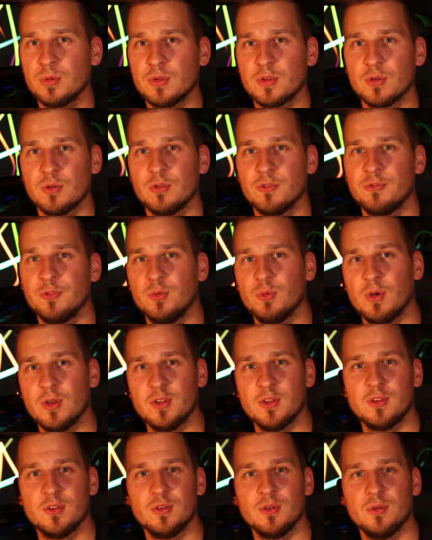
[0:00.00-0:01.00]
So if you
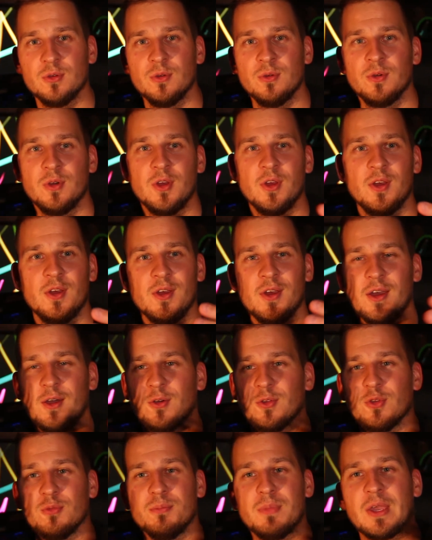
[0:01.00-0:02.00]
wanted to, I
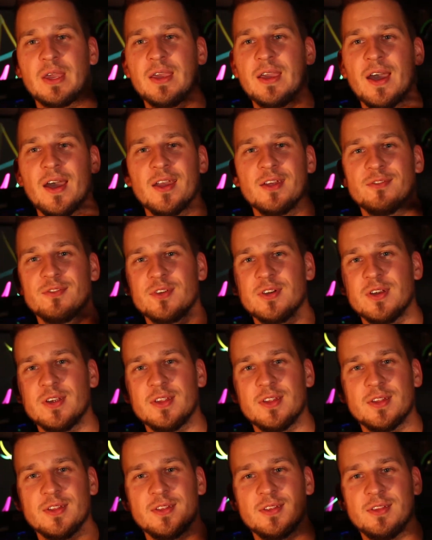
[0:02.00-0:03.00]
don't know, MacGyver
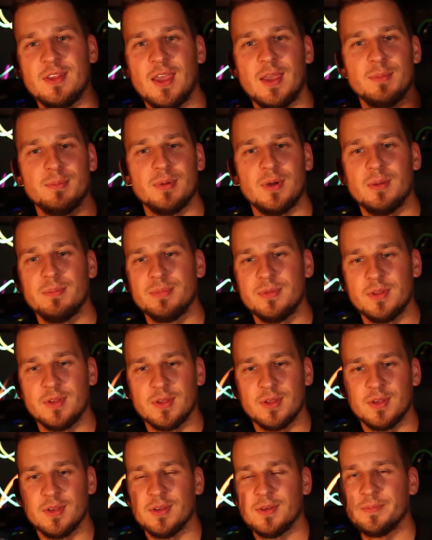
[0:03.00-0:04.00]
it and tape up
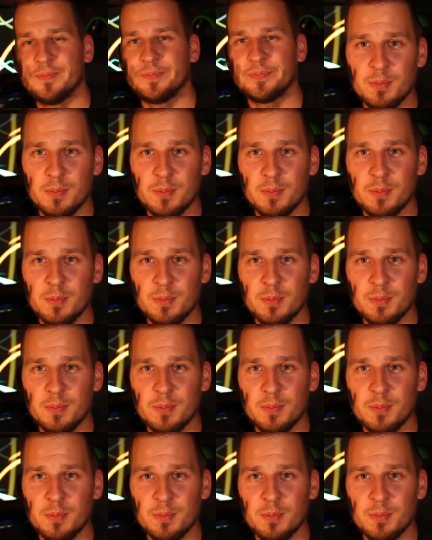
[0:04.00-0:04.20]
the